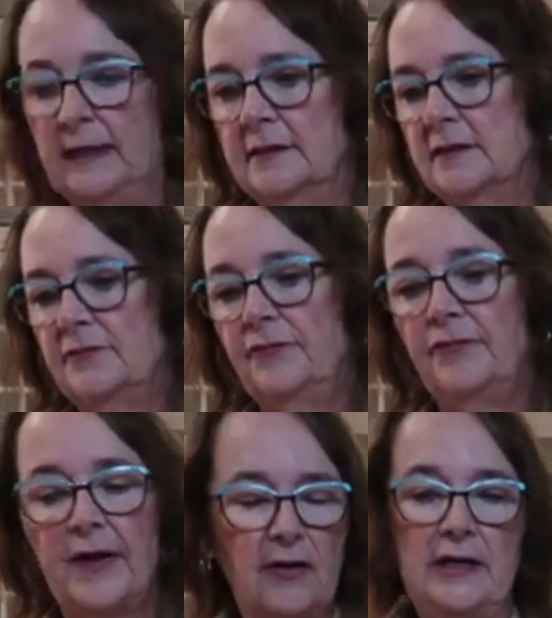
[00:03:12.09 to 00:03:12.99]
it's
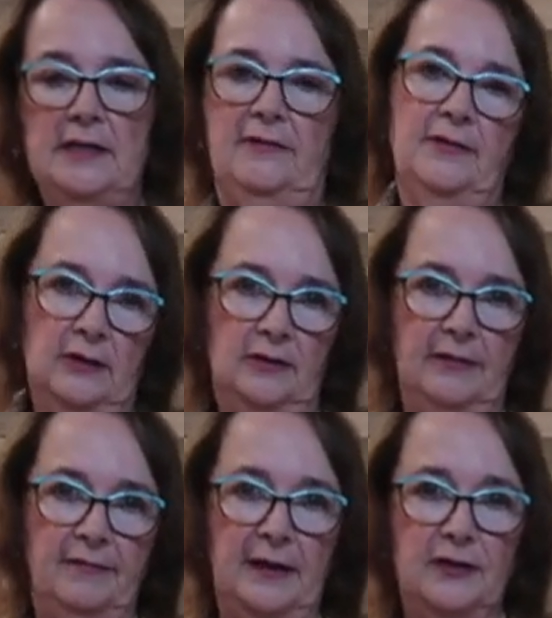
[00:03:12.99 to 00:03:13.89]
very definitely
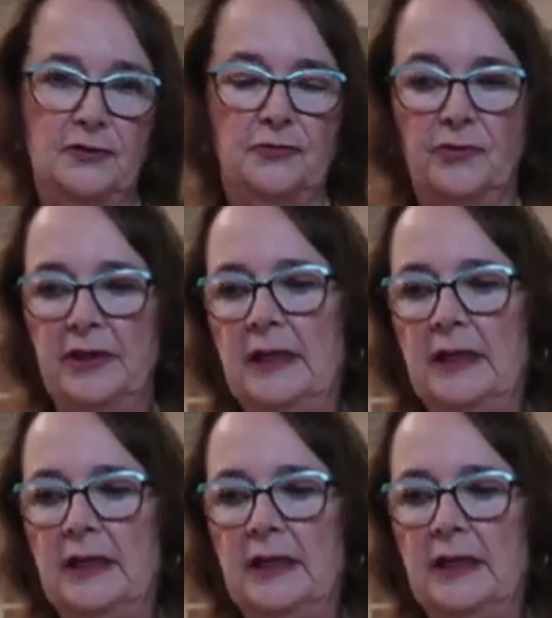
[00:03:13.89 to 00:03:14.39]
fake jewelry.